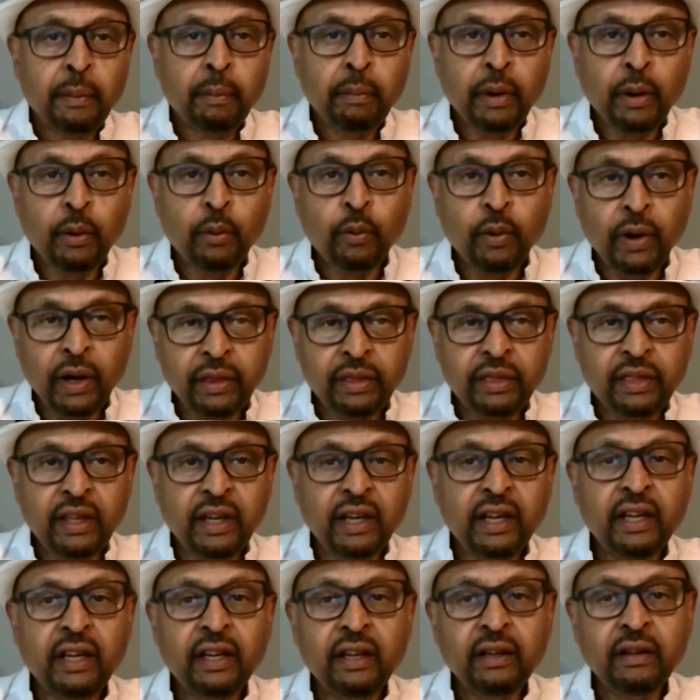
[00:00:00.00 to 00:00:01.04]
But one
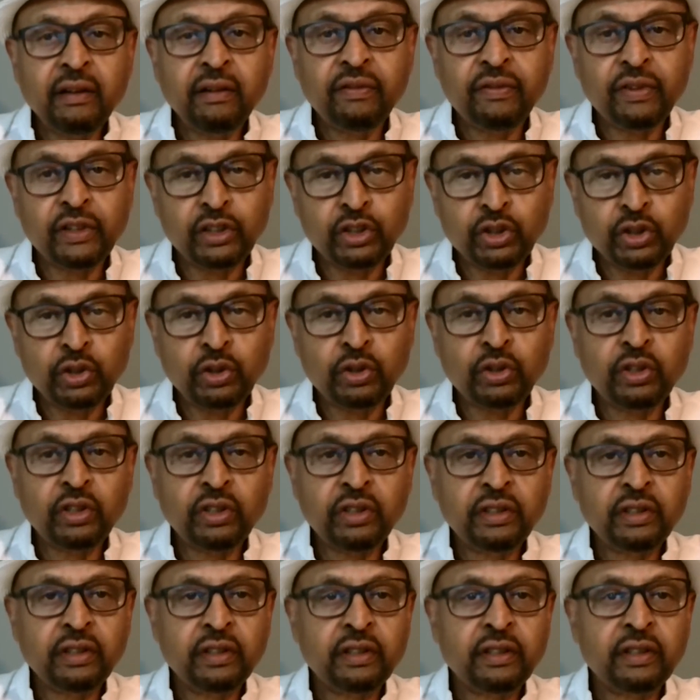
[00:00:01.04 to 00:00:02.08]
thing for
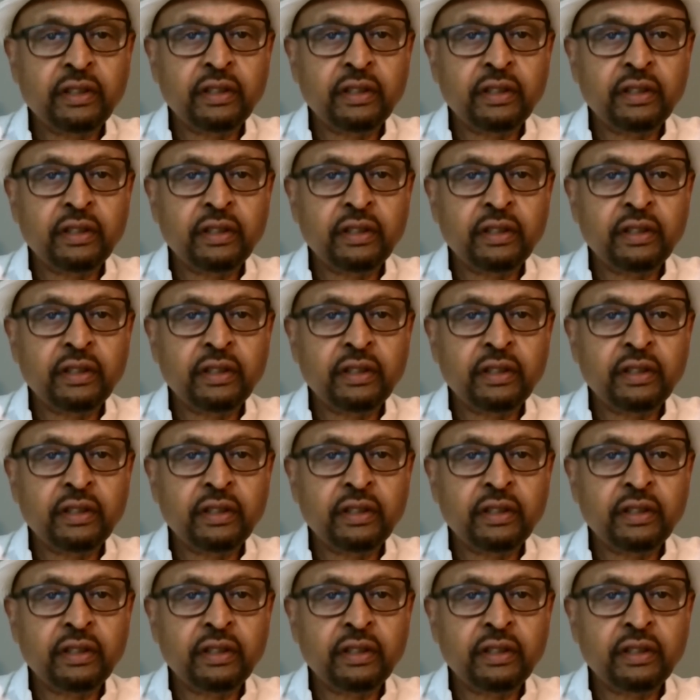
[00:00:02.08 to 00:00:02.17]
sure,